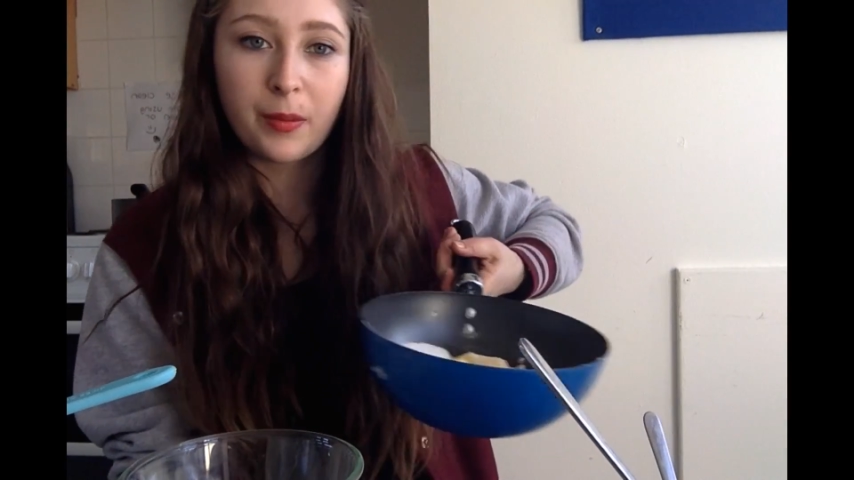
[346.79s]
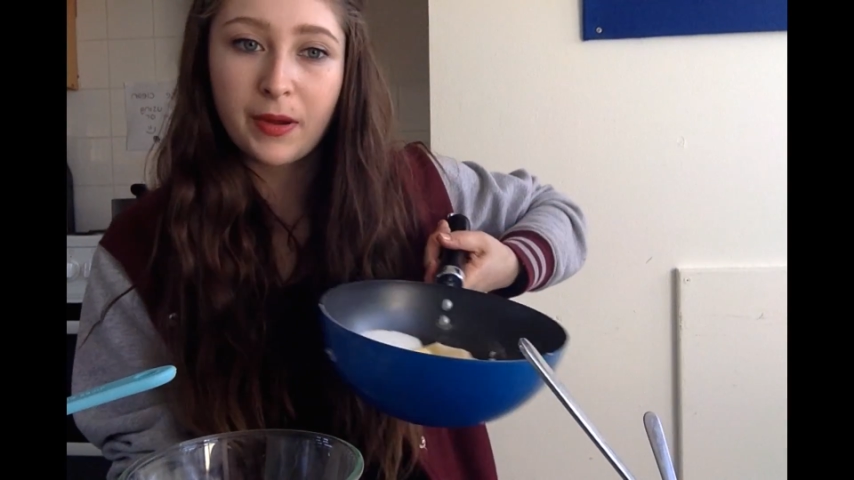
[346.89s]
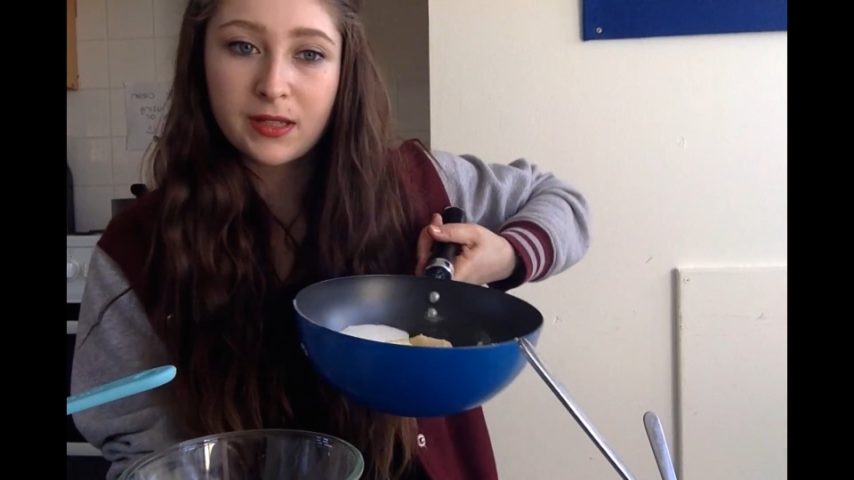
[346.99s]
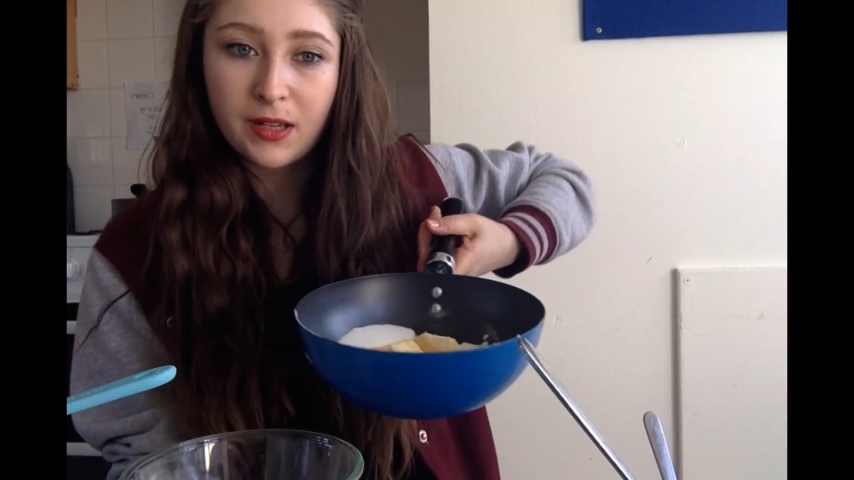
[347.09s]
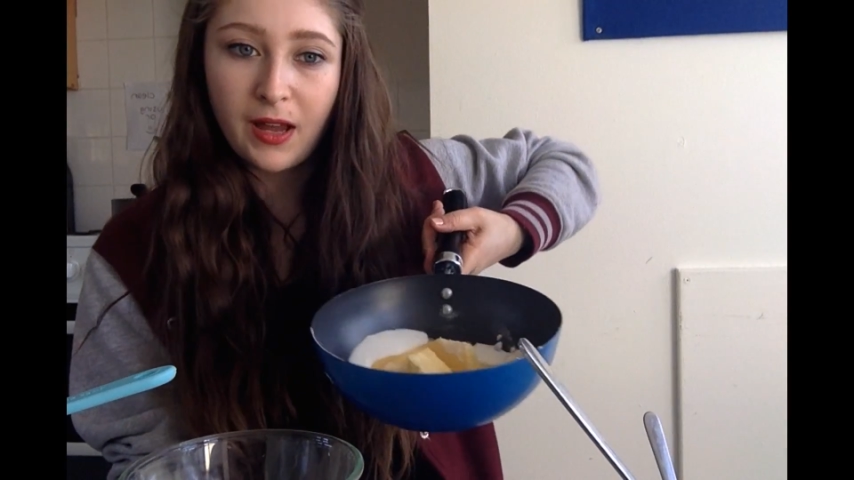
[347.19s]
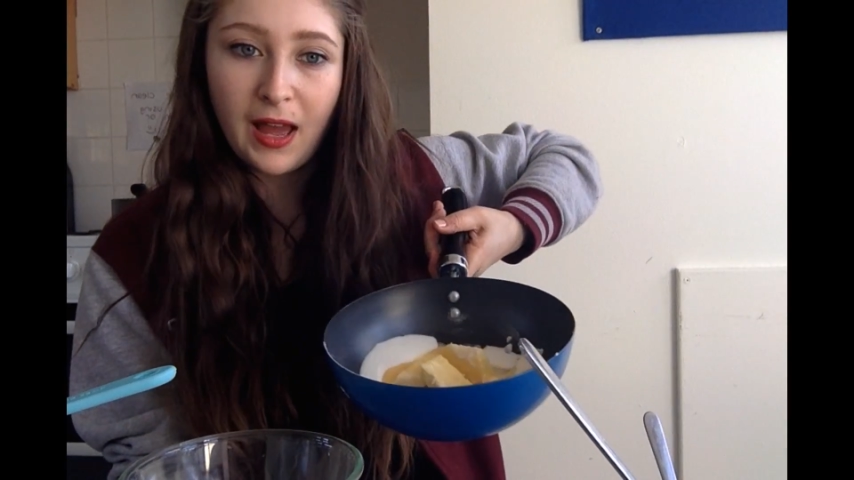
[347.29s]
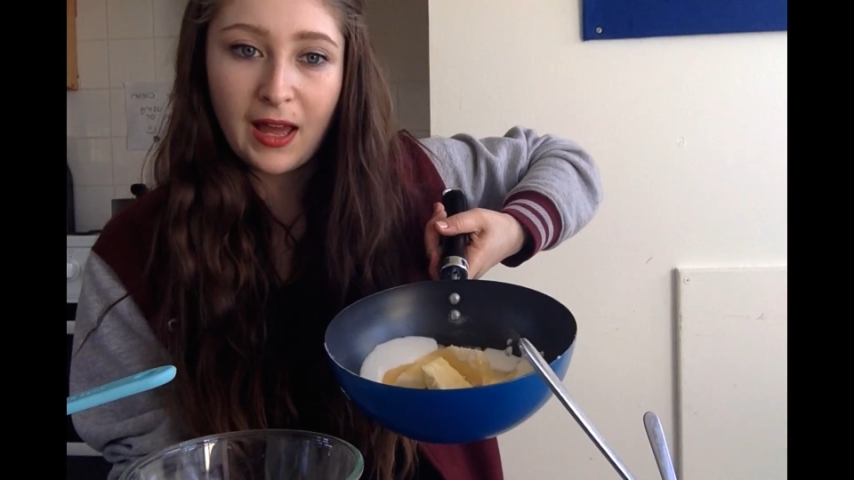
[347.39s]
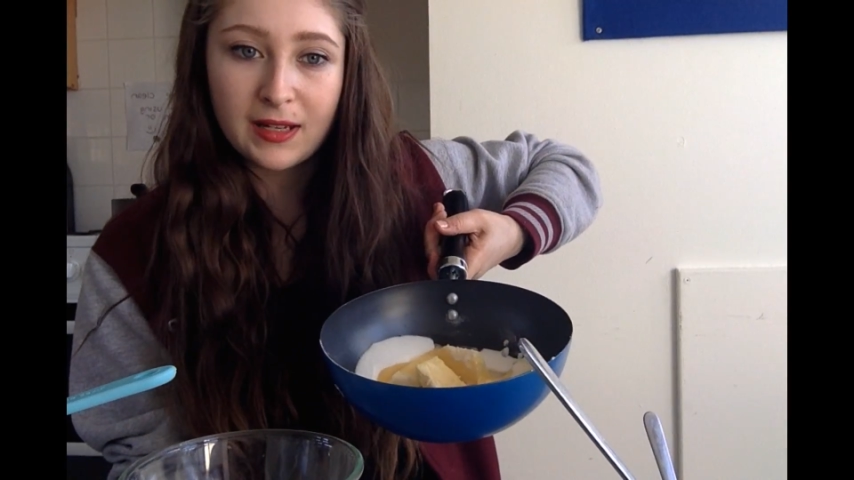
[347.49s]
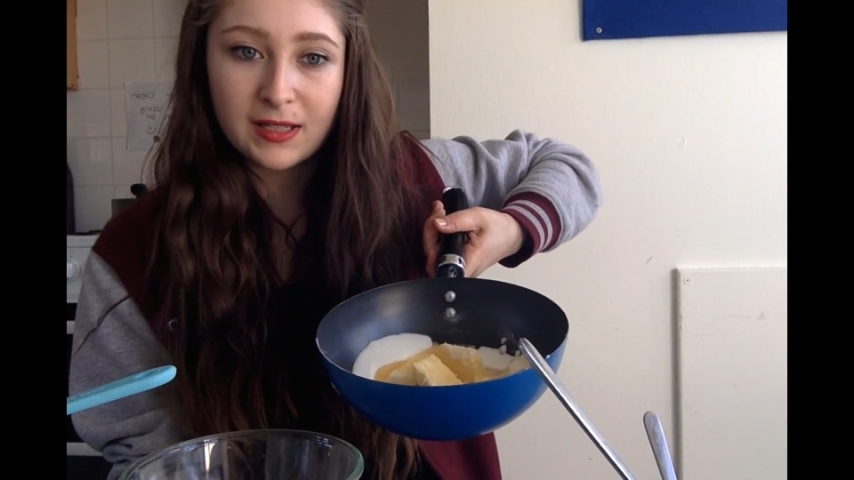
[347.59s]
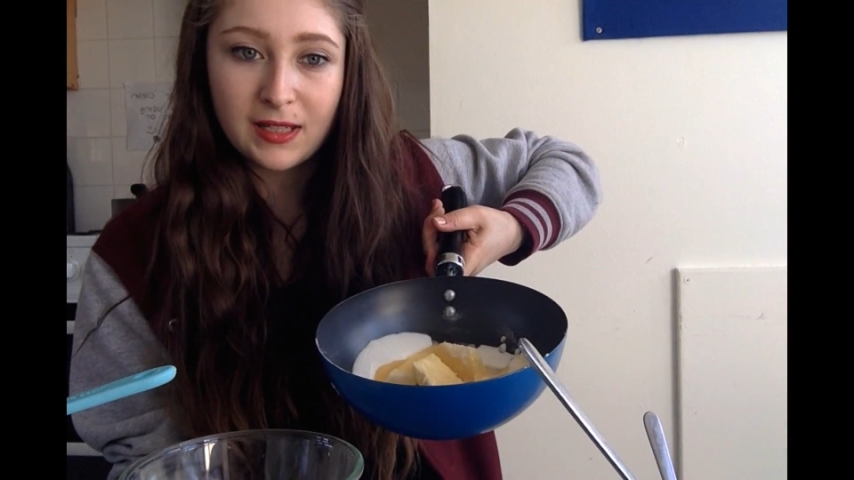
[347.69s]
butter
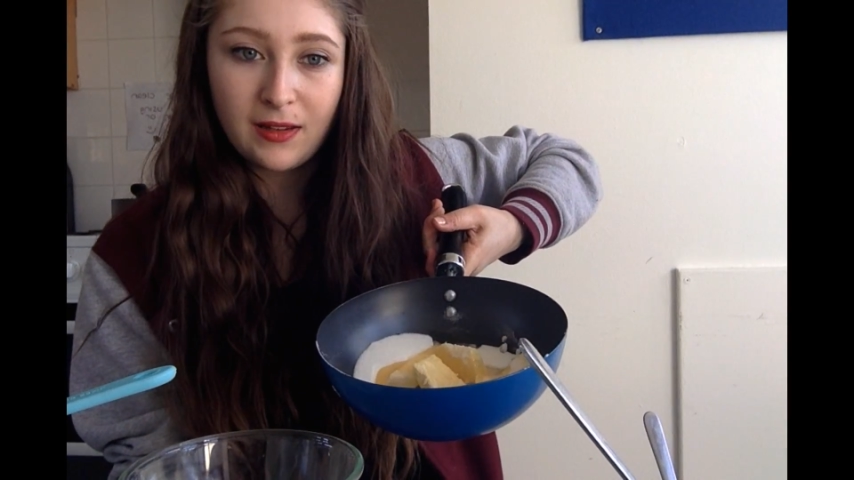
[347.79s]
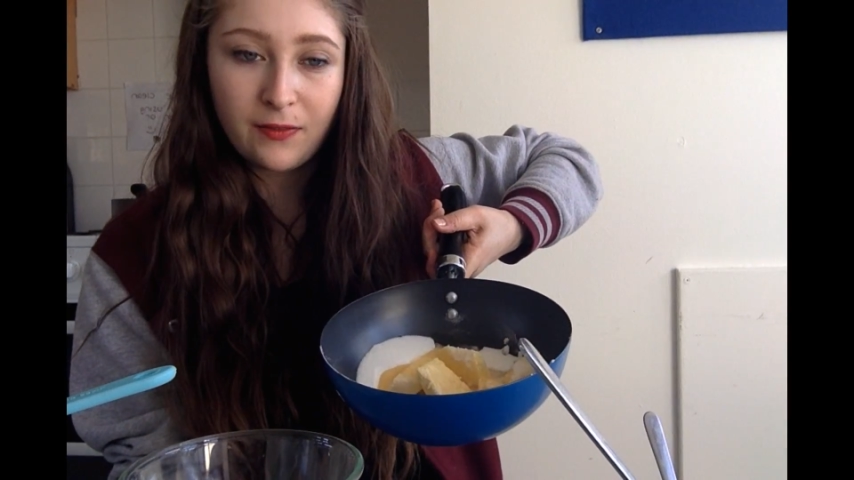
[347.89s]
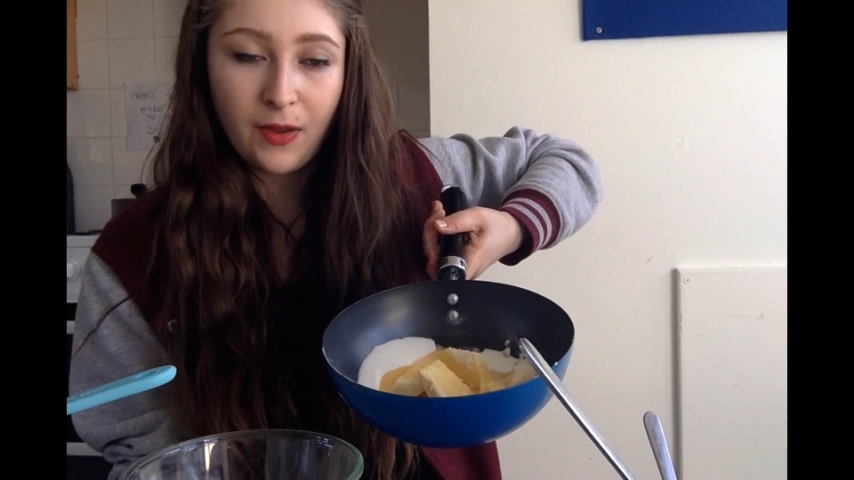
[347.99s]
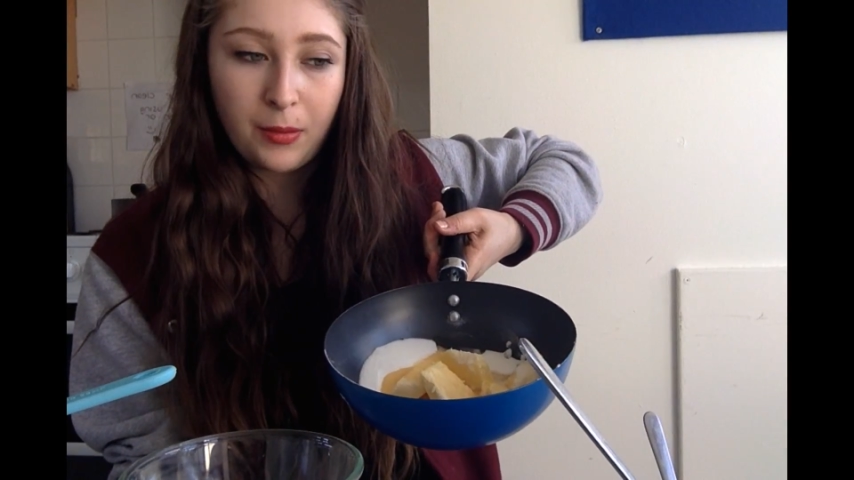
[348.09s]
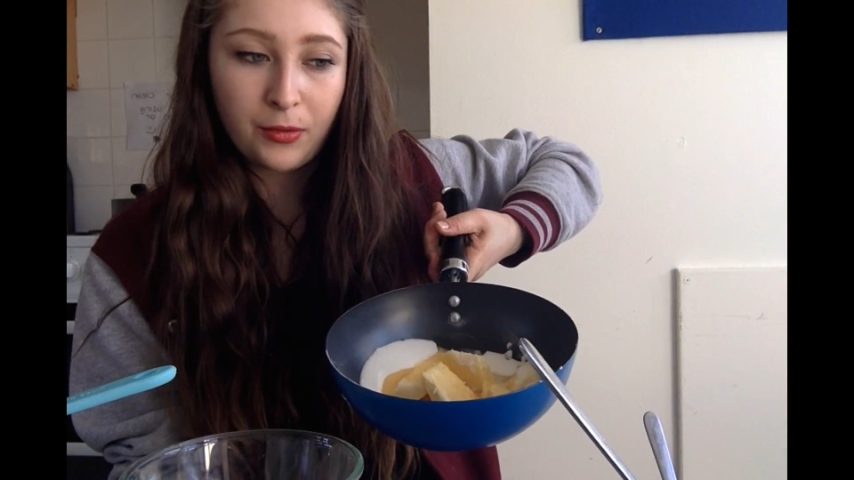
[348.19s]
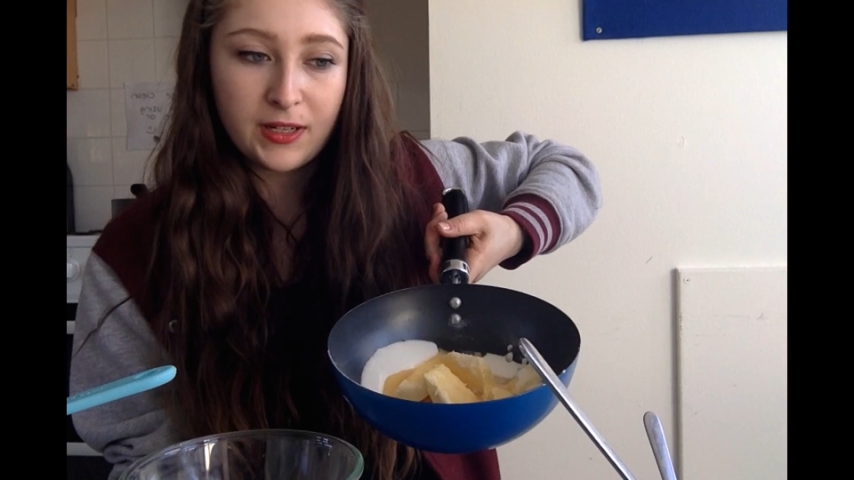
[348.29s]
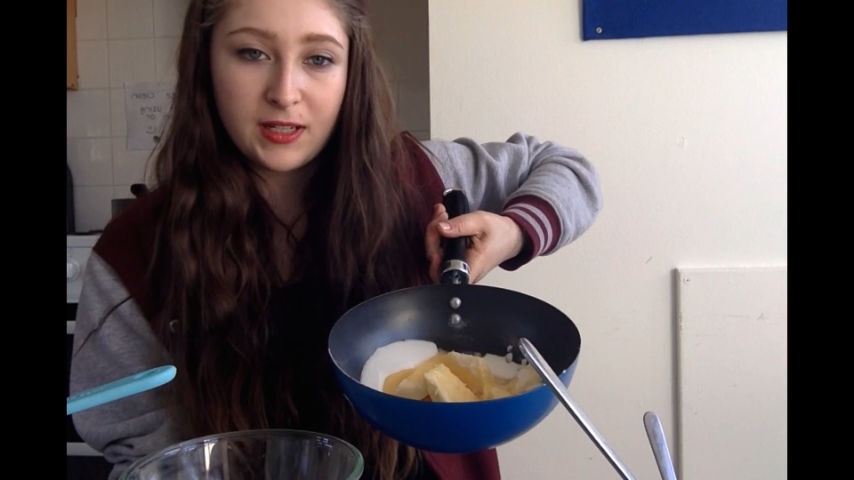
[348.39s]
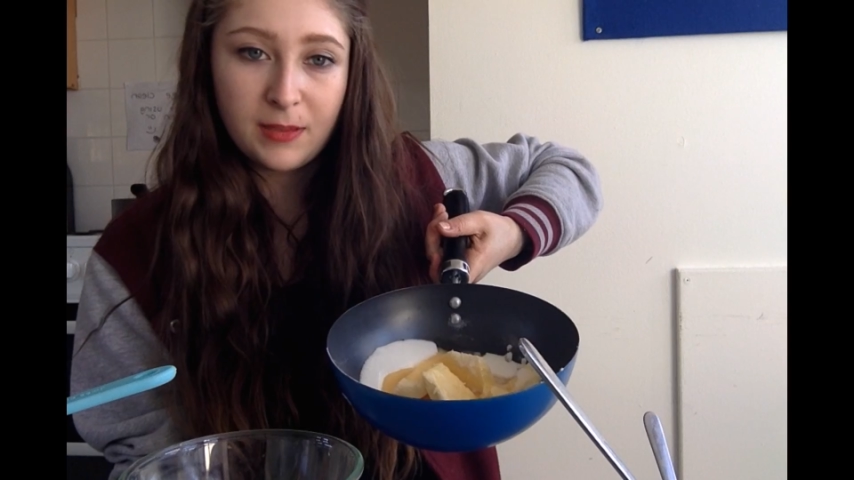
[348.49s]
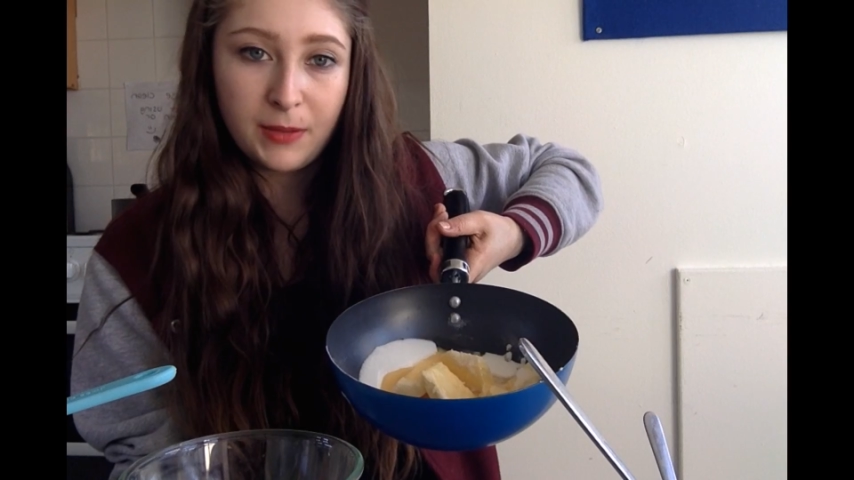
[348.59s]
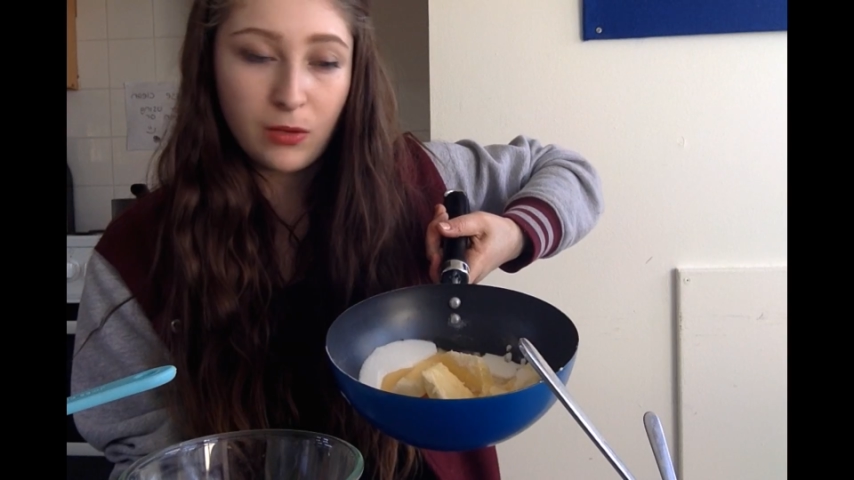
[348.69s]
and
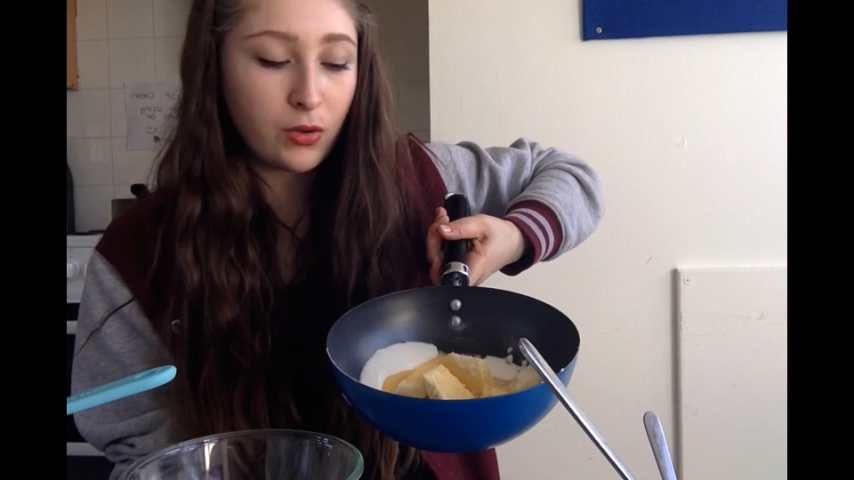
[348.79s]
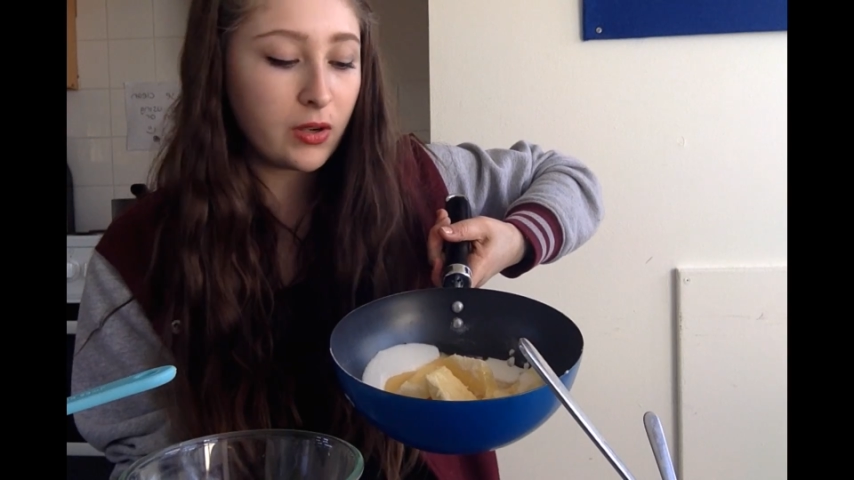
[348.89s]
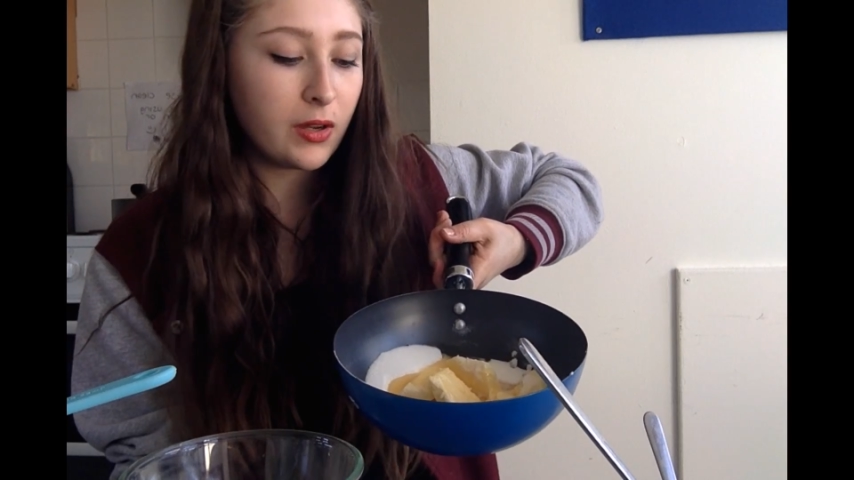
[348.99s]
evaporated milk,